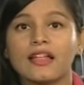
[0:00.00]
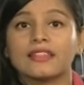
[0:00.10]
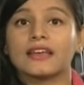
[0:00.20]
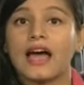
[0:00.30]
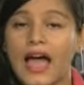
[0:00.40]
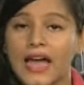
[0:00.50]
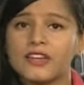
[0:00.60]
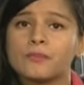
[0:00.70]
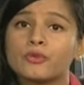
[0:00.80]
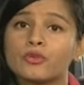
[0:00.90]
The
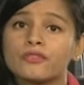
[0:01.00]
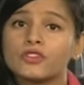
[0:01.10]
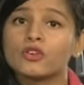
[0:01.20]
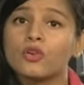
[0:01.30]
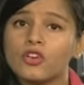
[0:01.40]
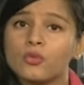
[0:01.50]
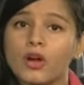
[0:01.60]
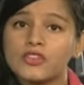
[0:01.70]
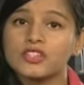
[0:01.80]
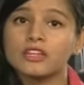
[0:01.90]
ad proved the good
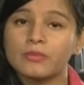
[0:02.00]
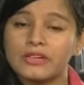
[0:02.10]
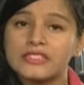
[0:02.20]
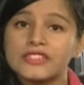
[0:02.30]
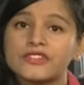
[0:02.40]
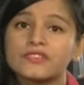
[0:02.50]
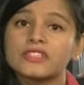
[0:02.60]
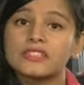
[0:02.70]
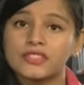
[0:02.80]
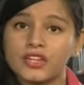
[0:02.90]
washing ability of the
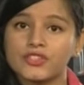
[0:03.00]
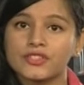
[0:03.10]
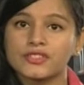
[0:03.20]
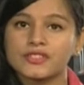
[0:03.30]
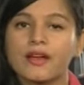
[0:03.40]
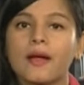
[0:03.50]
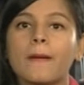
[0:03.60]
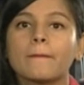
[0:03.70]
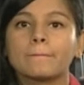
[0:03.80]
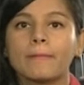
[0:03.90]
detergent,
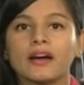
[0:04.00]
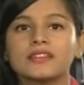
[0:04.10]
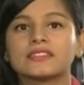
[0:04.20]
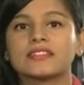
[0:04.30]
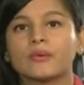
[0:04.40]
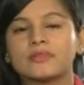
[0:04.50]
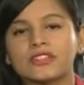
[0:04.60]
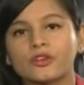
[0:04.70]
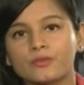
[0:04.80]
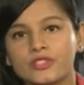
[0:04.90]
but there was
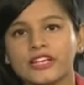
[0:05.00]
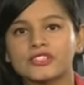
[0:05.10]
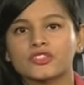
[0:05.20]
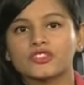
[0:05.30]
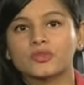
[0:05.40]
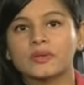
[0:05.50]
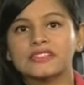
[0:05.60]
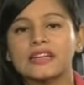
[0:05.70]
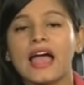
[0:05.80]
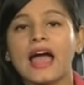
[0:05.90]
an objection to
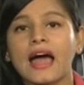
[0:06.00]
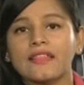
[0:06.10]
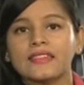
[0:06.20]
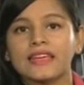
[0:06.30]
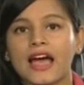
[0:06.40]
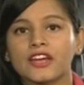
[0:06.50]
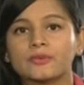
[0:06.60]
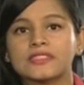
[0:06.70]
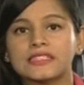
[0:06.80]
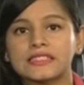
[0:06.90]
it and the ad
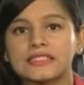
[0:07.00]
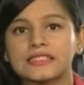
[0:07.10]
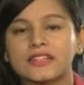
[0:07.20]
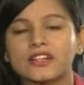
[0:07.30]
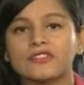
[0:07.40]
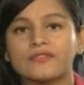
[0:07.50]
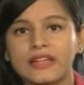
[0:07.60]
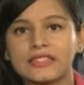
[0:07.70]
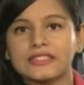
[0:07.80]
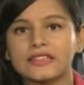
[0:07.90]
was considered
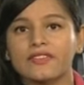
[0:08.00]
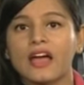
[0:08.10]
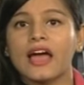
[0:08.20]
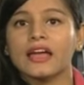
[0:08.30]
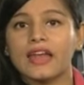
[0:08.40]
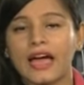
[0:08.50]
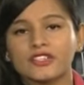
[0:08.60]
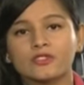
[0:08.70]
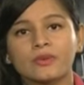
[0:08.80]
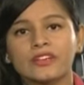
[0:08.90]
offensive and had
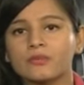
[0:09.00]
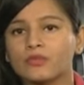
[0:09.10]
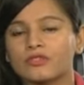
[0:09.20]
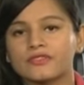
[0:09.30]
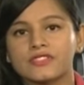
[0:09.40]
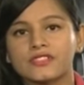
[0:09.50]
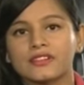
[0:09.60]
to be removed.